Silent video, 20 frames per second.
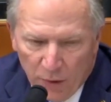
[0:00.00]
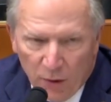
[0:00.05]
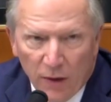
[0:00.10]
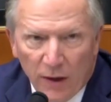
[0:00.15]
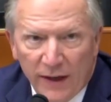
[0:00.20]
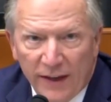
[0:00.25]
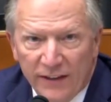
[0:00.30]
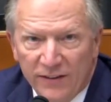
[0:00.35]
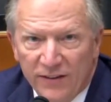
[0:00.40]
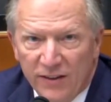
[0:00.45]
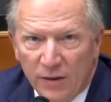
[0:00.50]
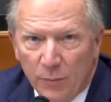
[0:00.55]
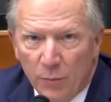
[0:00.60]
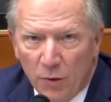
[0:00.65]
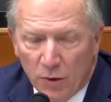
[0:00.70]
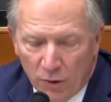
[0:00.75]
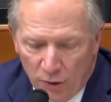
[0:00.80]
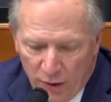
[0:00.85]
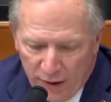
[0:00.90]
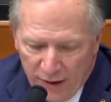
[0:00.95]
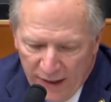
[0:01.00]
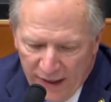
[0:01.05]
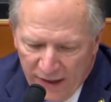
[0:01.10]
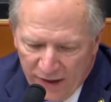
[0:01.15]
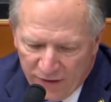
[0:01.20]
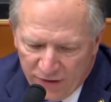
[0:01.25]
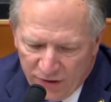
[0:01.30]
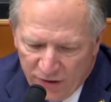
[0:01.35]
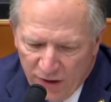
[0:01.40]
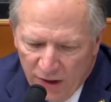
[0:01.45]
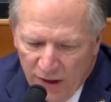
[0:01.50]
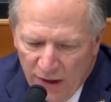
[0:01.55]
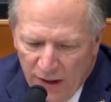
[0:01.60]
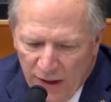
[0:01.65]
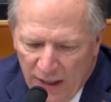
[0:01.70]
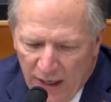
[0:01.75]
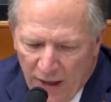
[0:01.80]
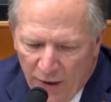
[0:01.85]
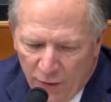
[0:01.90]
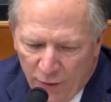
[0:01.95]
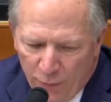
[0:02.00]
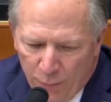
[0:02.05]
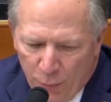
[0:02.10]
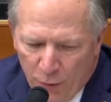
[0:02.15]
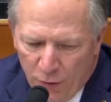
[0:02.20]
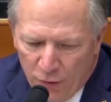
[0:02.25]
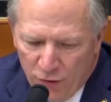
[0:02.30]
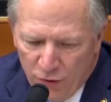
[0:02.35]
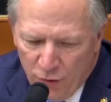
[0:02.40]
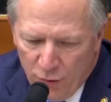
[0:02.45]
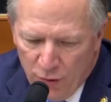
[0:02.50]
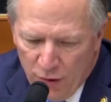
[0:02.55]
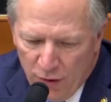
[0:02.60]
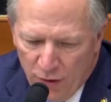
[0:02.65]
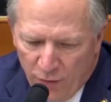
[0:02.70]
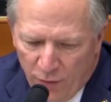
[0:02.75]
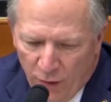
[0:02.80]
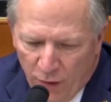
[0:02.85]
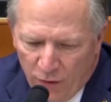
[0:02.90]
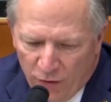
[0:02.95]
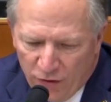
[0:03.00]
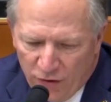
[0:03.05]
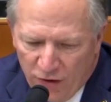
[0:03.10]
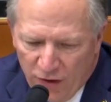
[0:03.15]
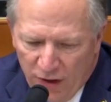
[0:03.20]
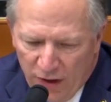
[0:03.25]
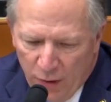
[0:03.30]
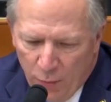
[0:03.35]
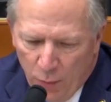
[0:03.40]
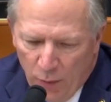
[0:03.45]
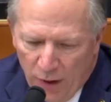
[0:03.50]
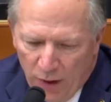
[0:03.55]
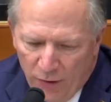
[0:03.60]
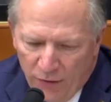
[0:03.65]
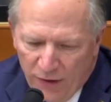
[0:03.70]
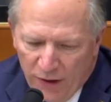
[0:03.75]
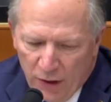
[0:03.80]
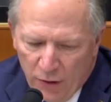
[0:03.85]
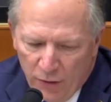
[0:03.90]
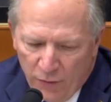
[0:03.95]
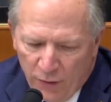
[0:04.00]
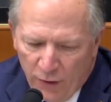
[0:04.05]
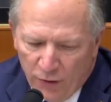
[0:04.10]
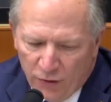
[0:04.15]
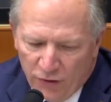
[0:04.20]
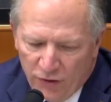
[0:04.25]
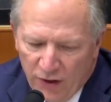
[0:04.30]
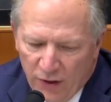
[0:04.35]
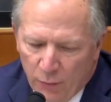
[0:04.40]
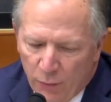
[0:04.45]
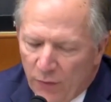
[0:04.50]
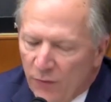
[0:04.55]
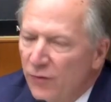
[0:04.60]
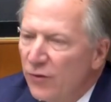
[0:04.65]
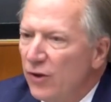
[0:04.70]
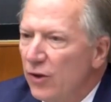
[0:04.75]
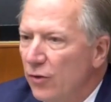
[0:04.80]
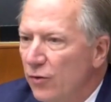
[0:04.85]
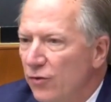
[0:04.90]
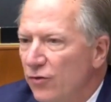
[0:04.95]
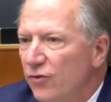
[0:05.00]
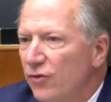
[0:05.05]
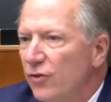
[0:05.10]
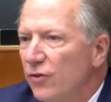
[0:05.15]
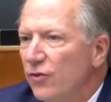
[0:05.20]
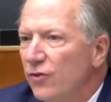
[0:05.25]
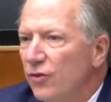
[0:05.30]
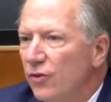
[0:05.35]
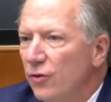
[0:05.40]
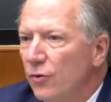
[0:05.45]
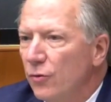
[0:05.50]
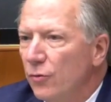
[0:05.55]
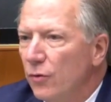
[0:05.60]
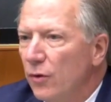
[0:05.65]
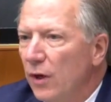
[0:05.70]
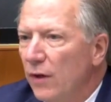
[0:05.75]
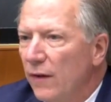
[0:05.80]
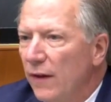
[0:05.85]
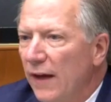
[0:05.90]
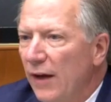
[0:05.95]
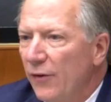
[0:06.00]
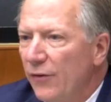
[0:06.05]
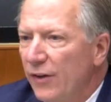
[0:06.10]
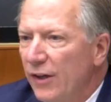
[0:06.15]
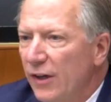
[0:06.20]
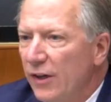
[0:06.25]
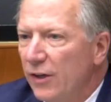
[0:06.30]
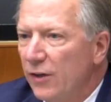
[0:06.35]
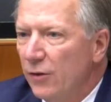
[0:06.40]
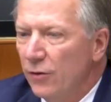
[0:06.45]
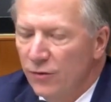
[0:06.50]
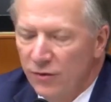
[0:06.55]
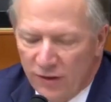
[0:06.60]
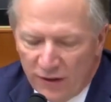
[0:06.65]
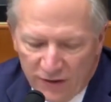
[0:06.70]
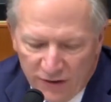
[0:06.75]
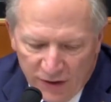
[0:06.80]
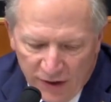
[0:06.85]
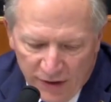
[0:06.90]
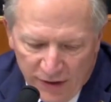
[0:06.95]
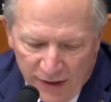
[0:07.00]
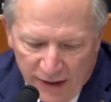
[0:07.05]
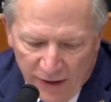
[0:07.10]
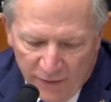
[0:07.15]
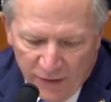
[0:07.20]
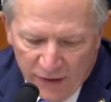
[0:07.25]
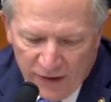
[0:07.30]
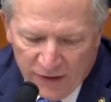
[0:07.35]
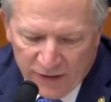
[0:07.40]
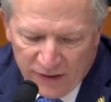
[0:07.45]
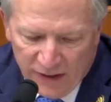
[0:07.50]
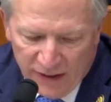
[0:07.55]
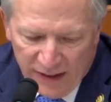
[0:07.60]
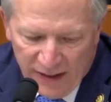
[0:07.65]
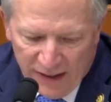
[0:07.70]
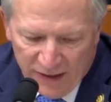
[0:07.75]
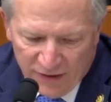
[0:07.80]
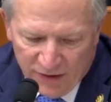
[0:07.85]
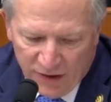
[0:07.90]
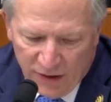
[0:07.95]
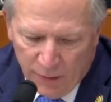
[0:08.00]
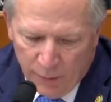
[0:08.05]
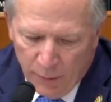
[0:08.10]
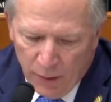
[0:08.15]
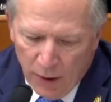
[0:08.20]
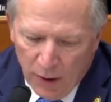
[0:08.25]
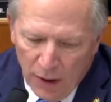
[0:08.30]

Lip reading: A similar case out of Purdue University, where the university refused to allow the accused to see the evidence against him.